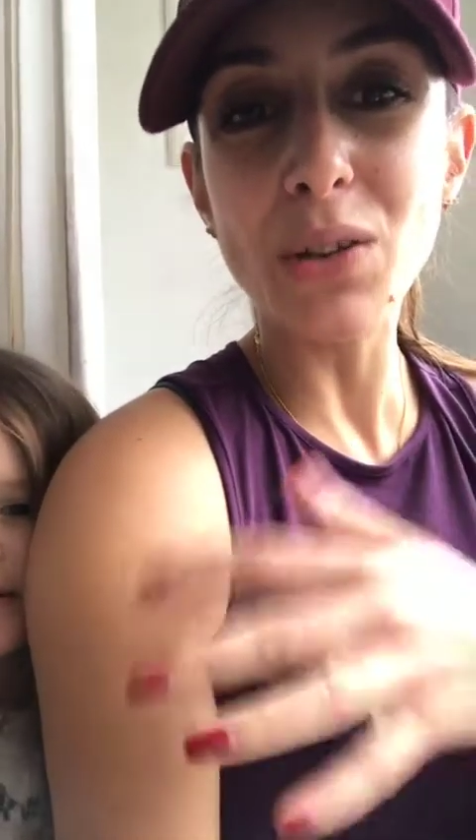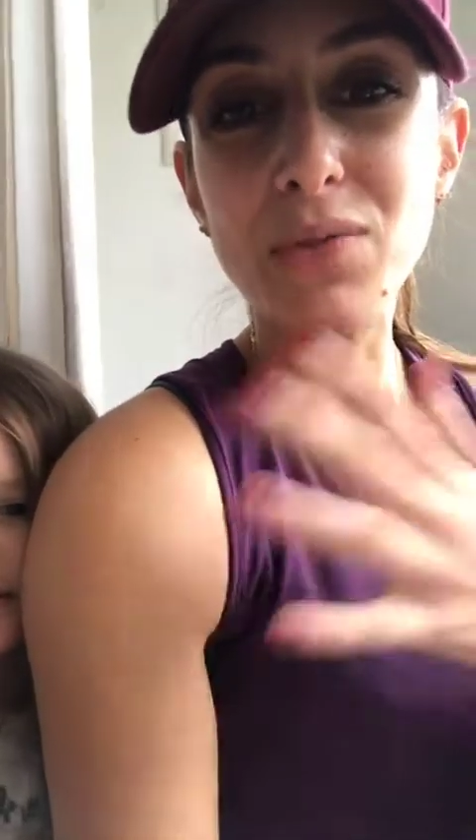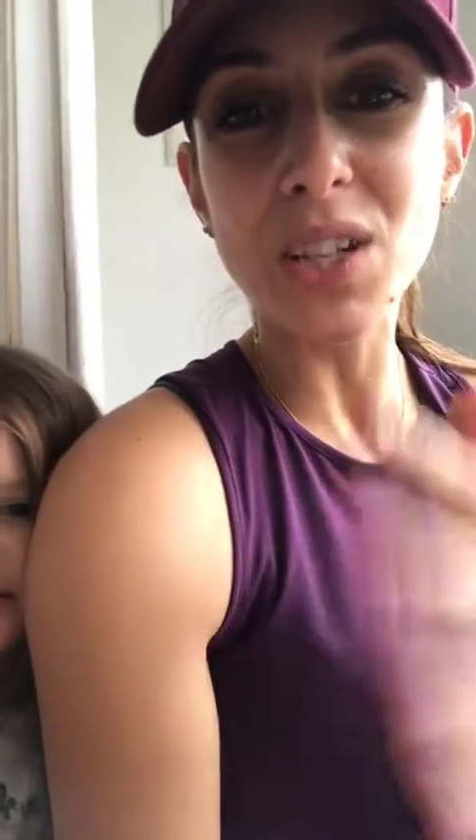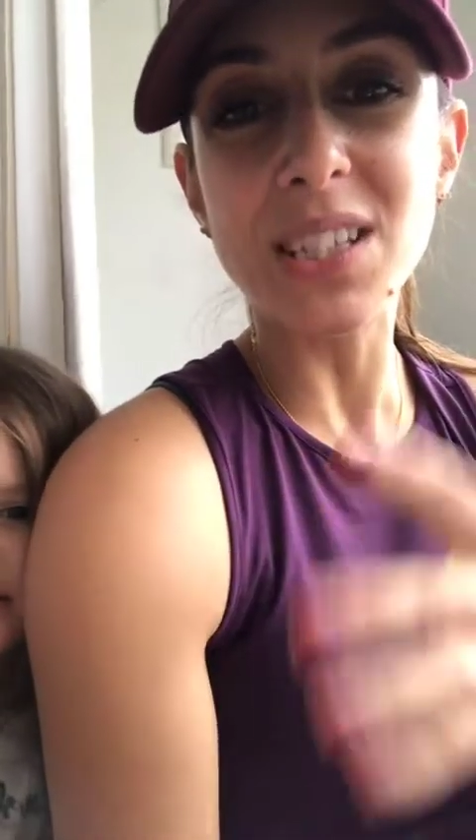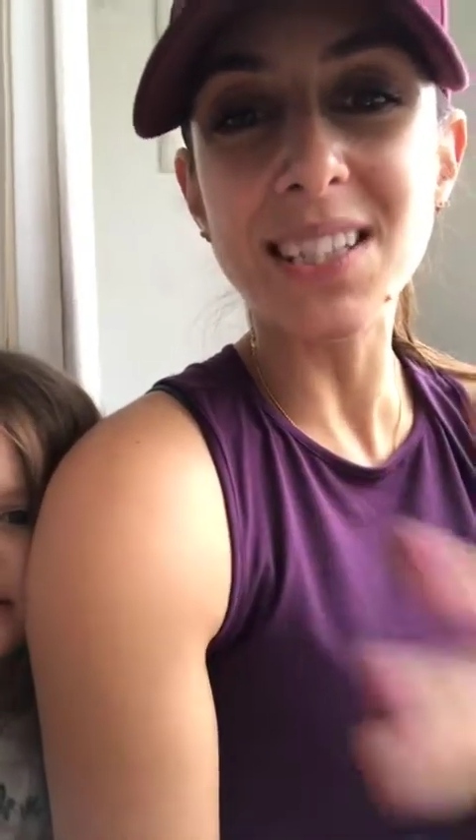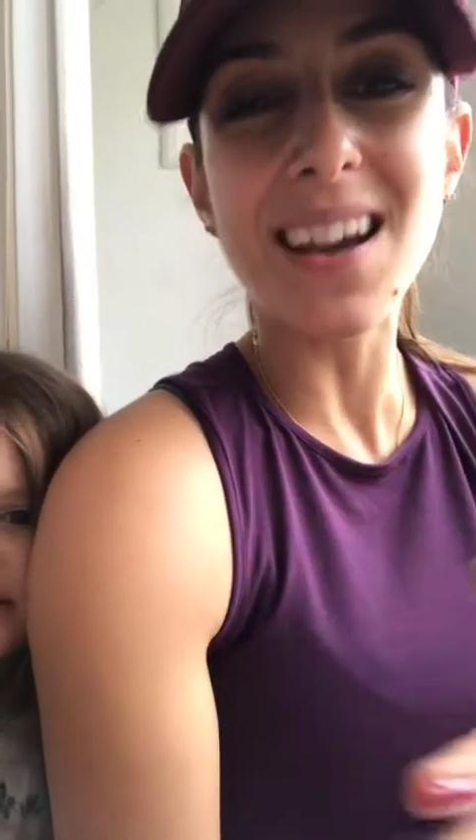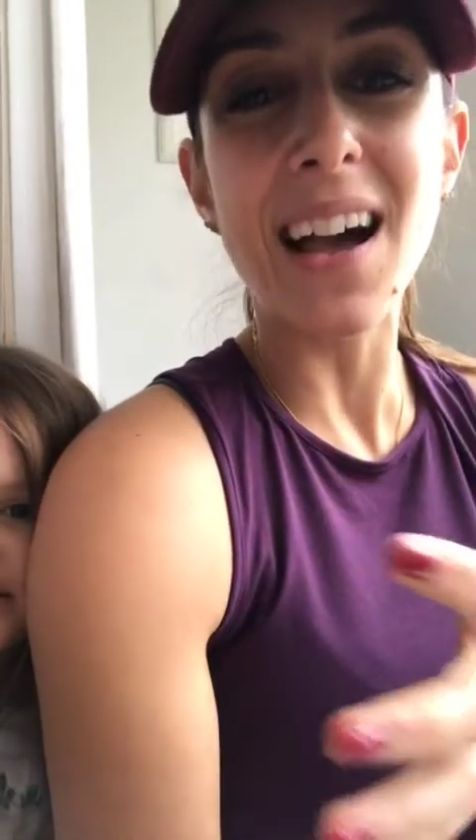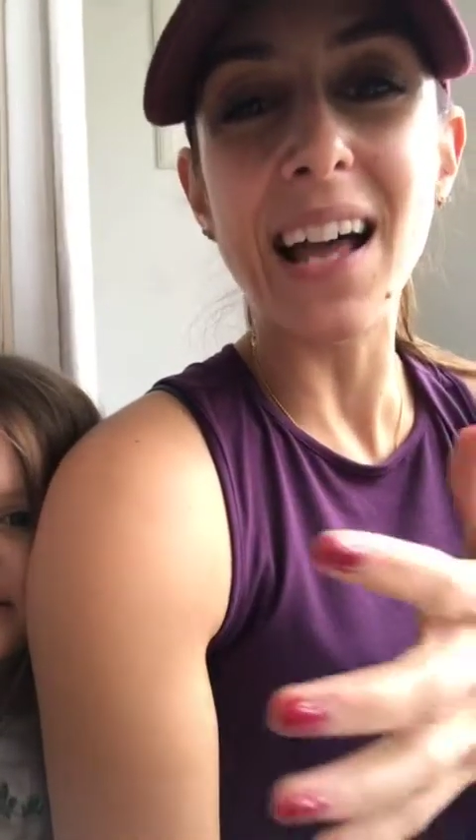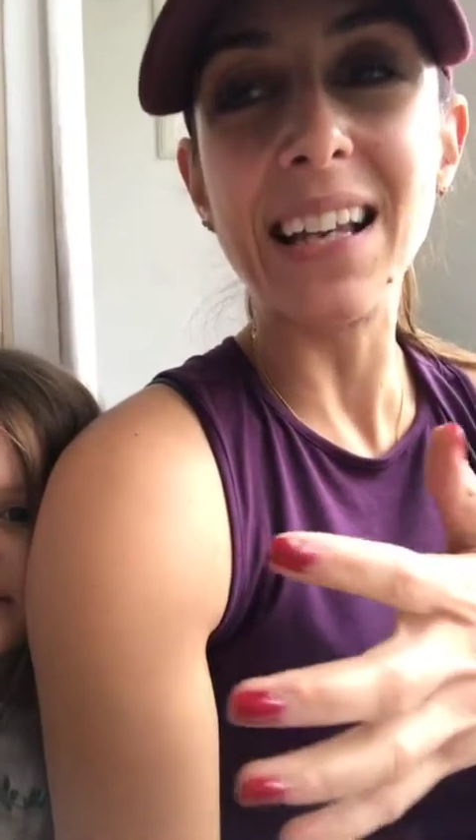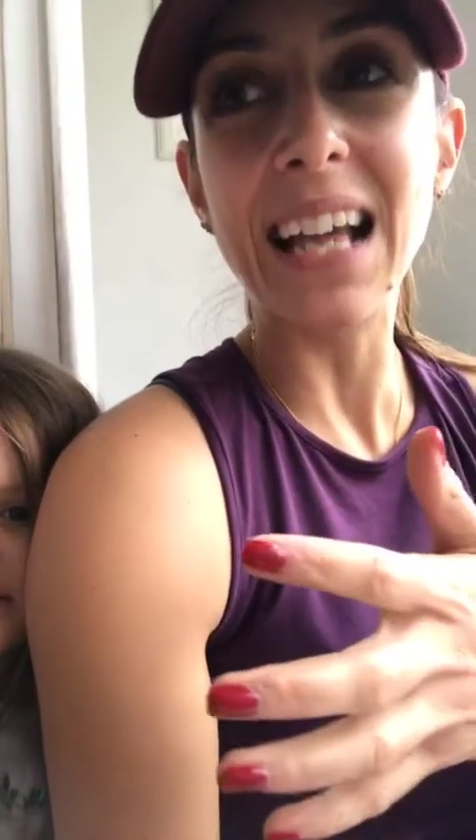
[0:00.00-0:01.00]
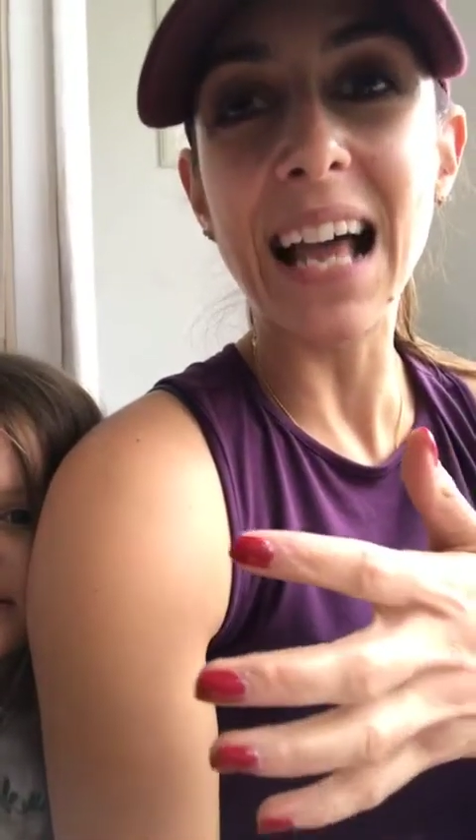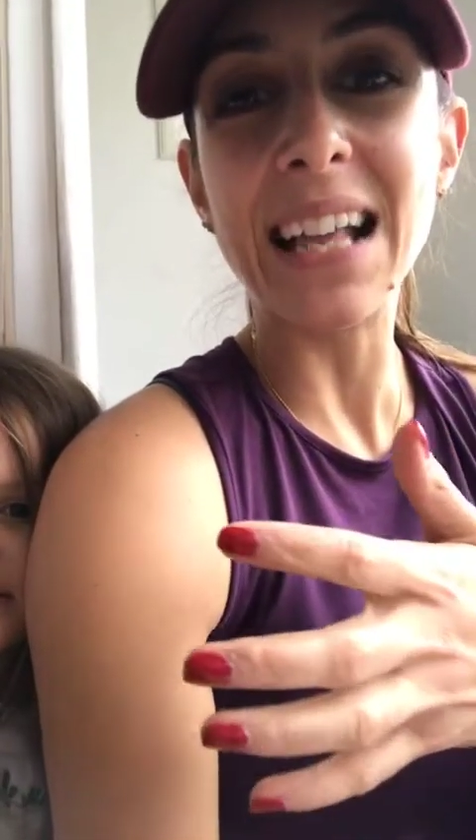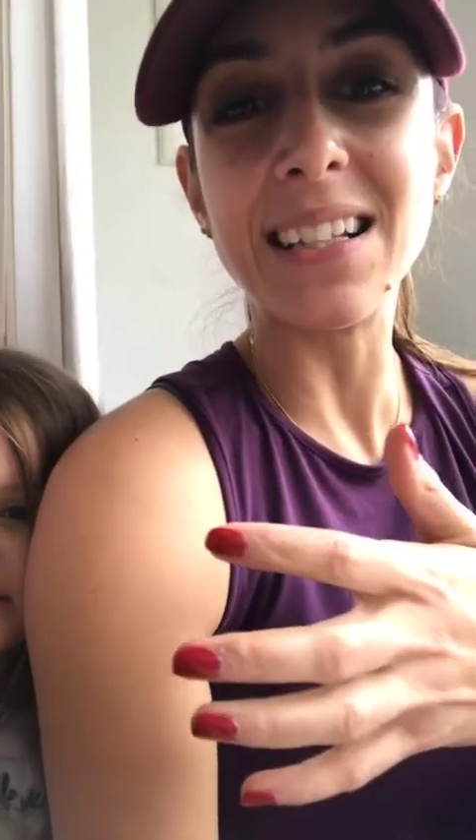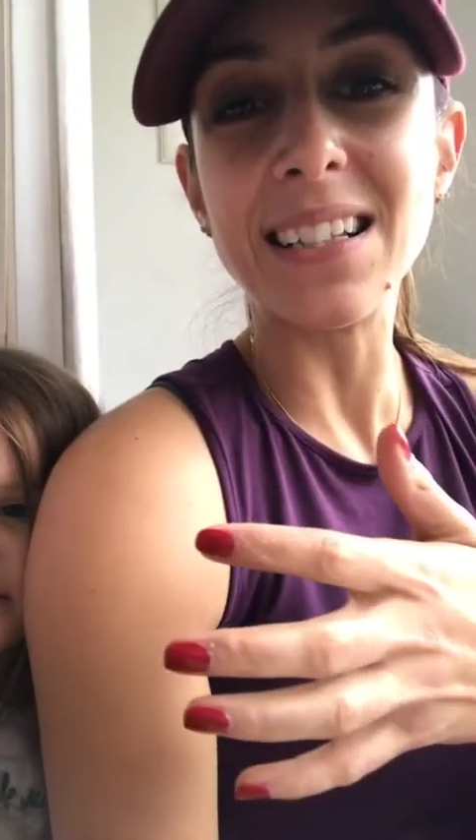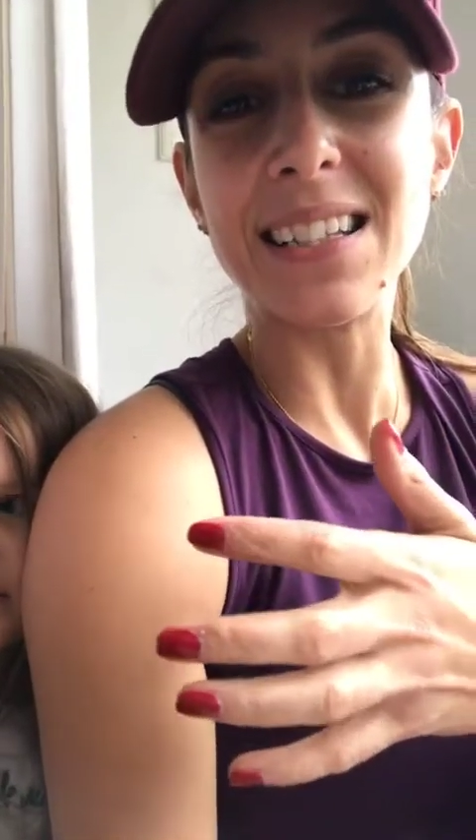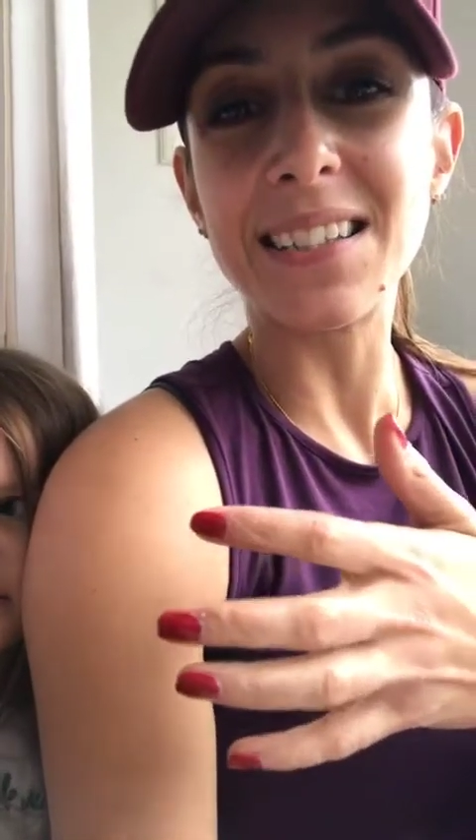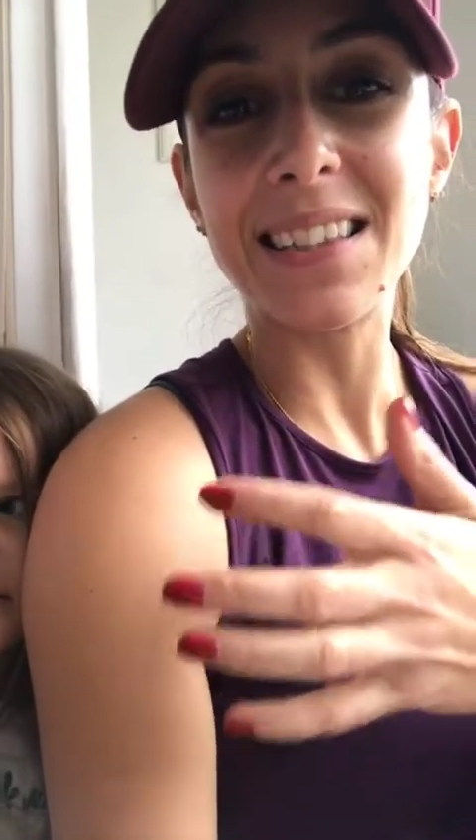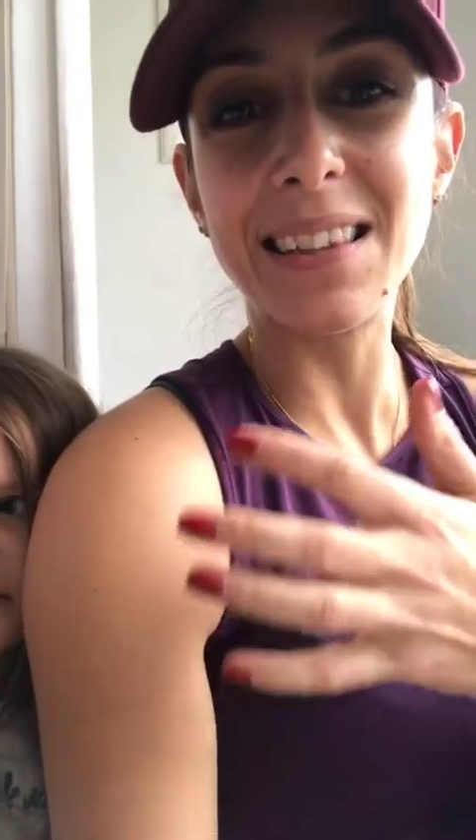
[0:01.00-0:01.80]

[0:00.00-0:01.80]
you've just done and